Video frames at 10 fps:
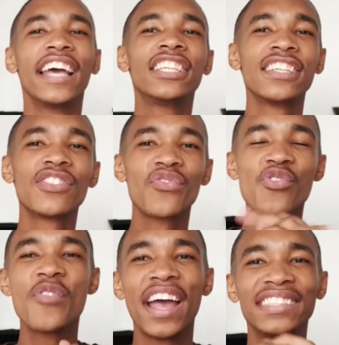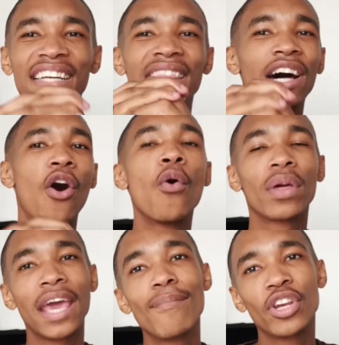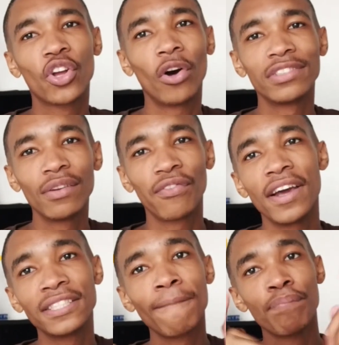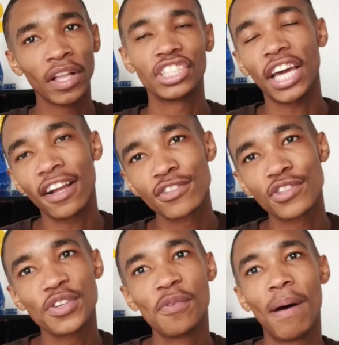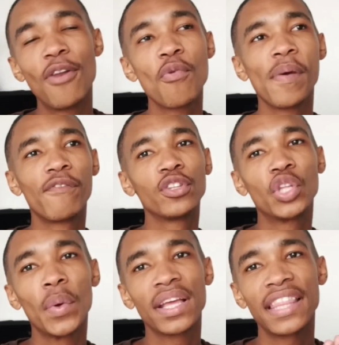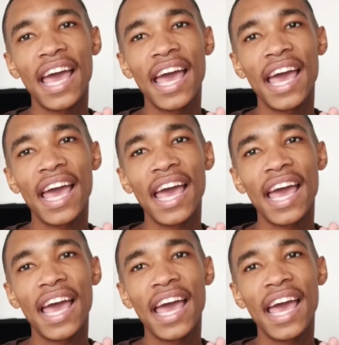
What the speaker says: He just united the whole game with Cotton First. Shout out to you, Malume, for doing